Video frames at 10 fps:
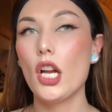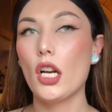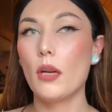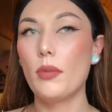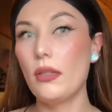
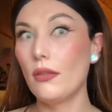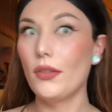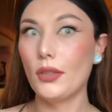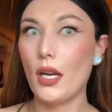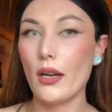her beautiful
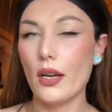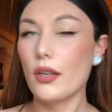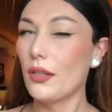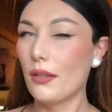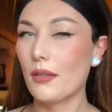daughter,
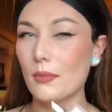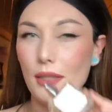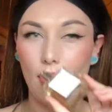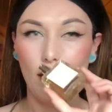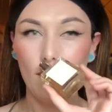you know what I'm
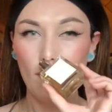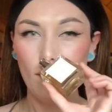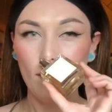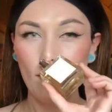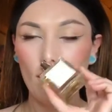saying?
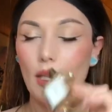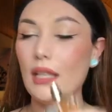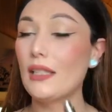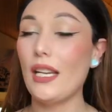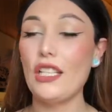
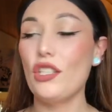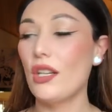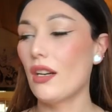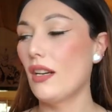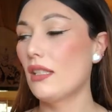It's
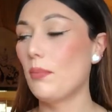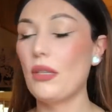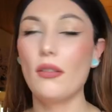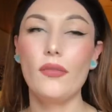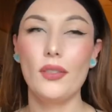edgier, it's
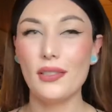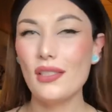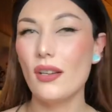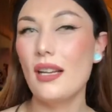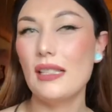beautiful, it
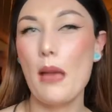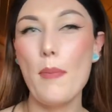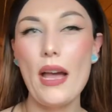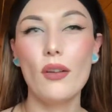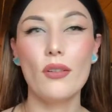still has that
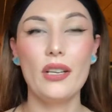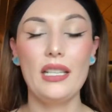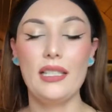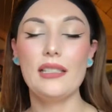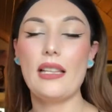
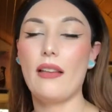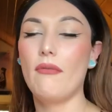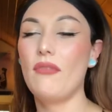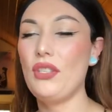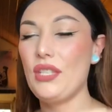powderiness, that
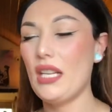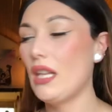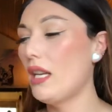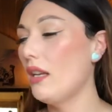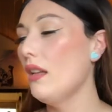
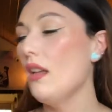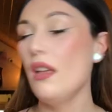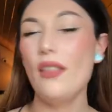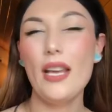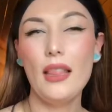vanilla,
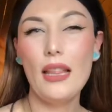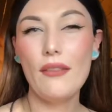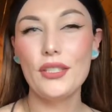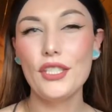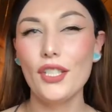that
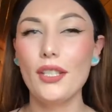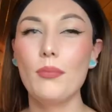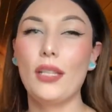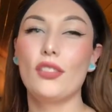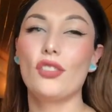lavender,
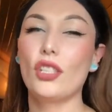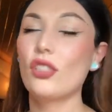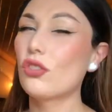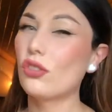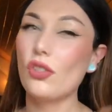but it's
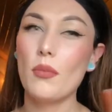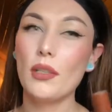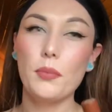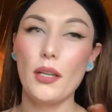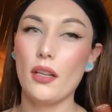just so
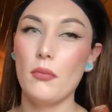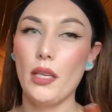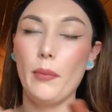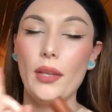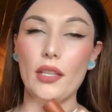much better in
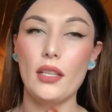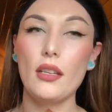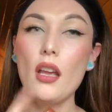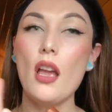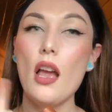my opinion.
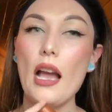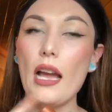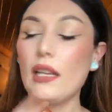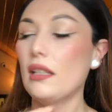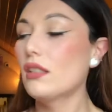
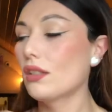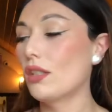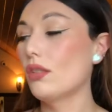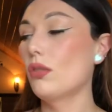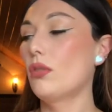Highly
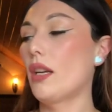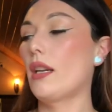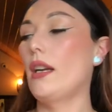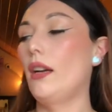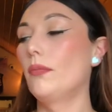suggest you check
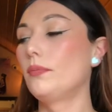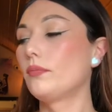it out.